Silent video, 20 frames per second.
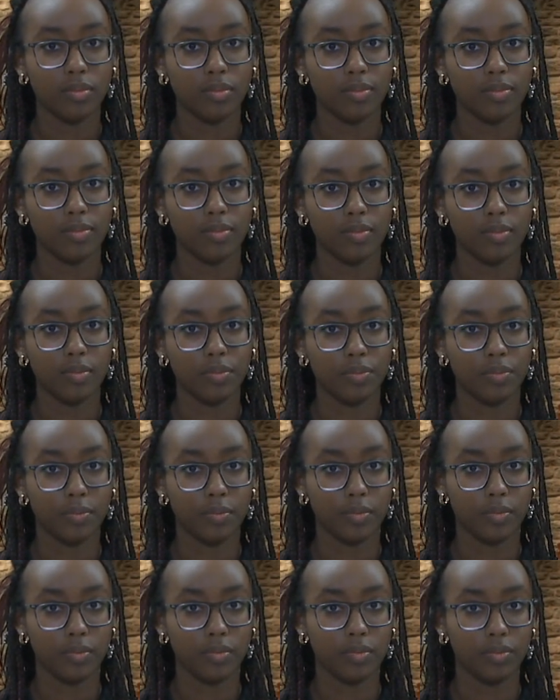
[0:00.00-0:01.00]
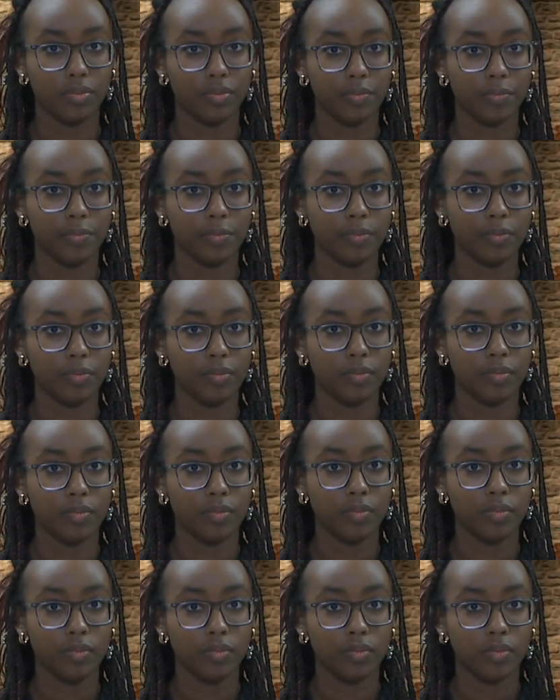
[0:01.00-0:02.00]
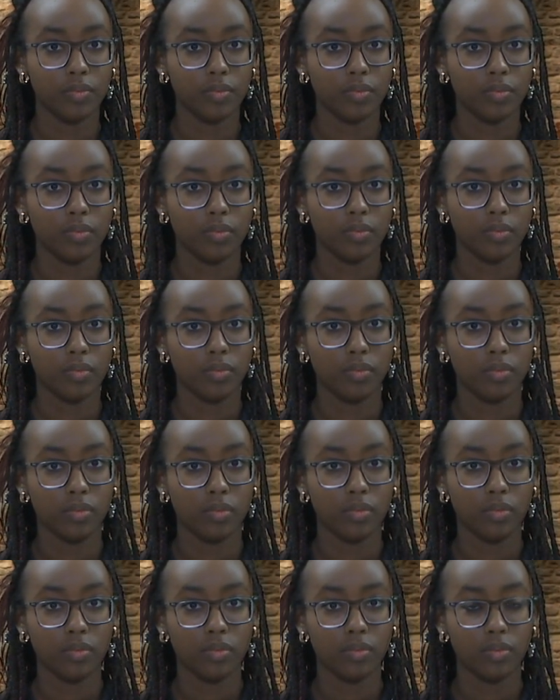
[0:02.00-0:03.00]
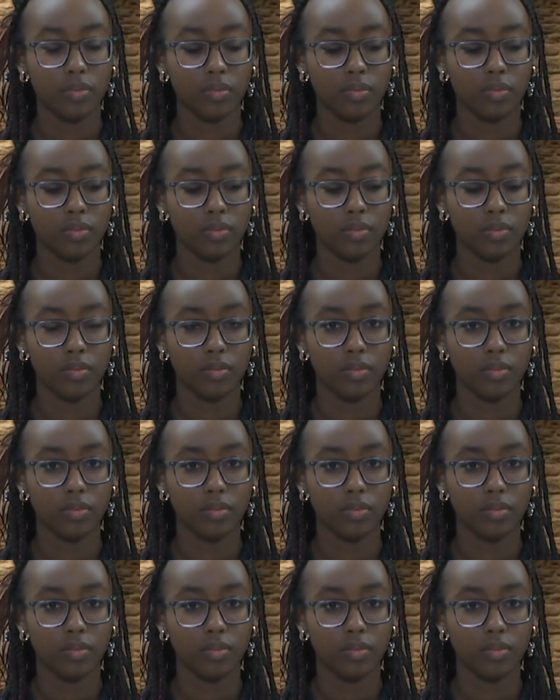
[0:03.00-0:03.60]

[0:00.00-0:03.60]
(not speaking)